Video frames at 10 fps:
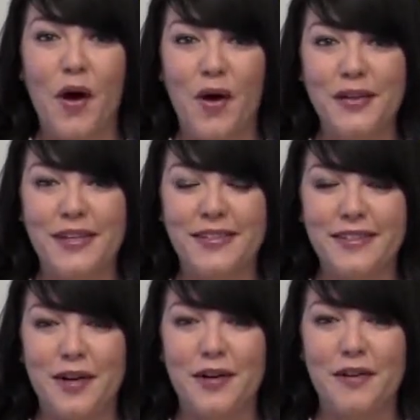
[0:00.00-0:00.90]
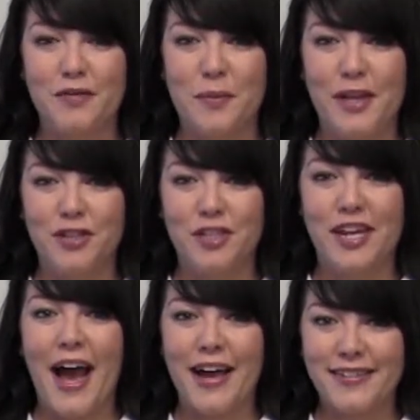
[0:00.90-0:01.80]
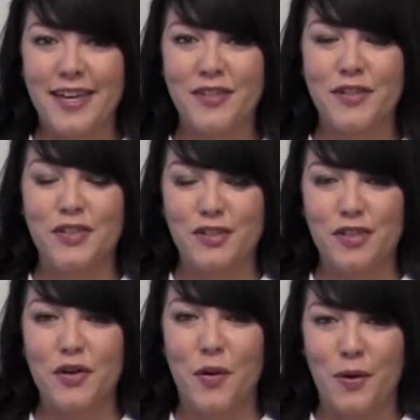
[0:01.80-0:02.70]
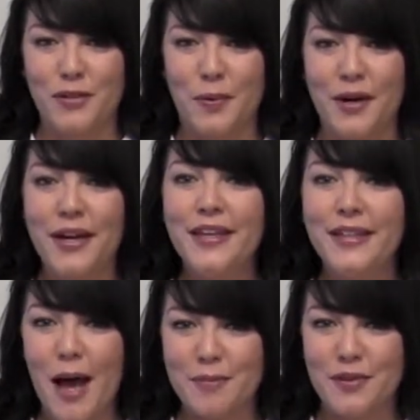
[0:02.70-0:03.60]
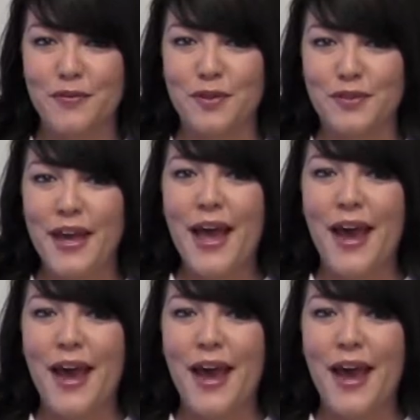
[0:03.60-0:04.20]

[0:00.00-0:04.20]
all necessary information to access your digital courseware, lab servers,